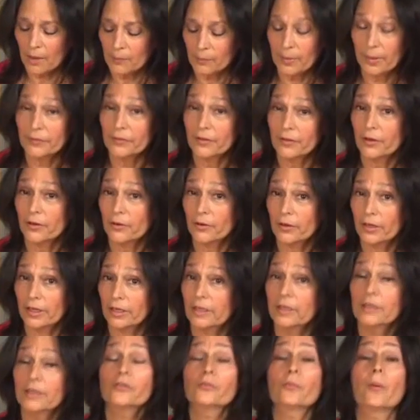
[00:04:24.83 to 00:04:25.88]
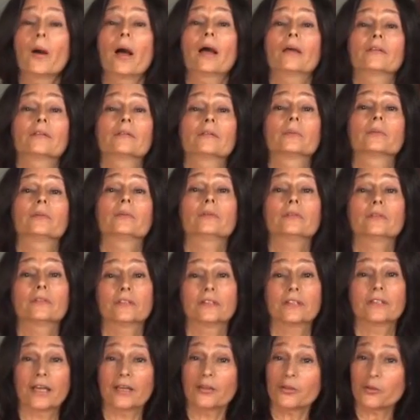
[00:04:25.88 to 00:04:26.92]
but it is possible to
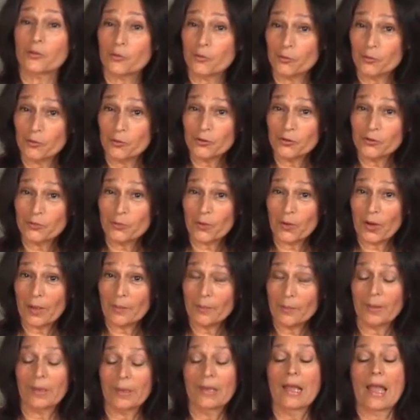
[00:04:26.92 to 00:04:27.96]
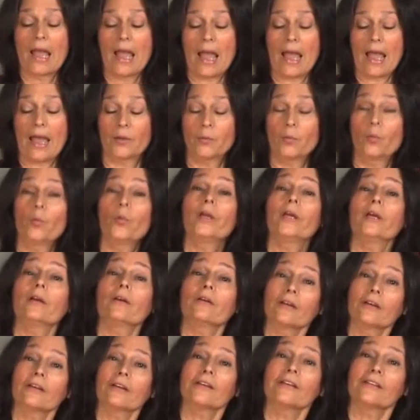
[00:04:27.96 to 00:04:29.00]
get through this prep, and we are
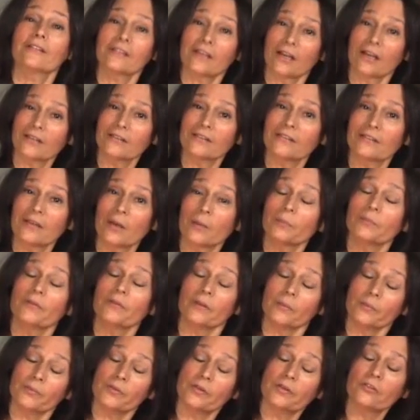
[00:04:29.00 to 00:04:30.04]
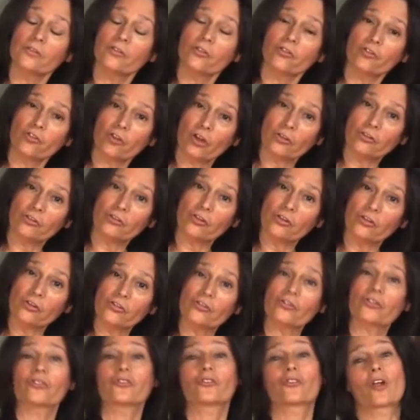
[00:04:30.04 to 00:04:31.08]
going to discuss some tips and suggestions
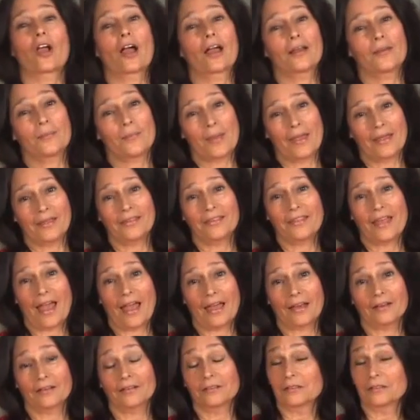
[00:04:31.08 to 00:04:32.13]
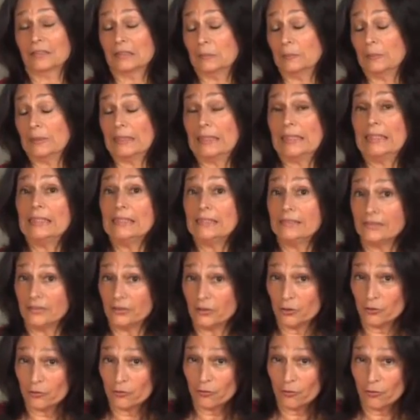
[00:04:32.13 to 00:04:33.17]
to try to make that a little bit
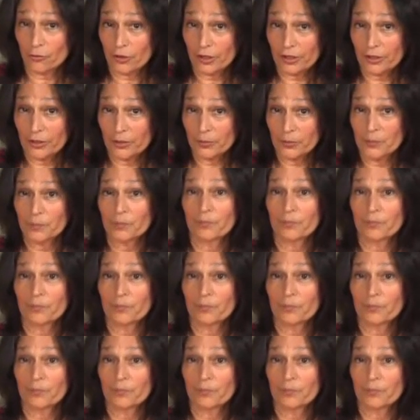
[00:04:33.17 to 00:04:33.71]
easier for you.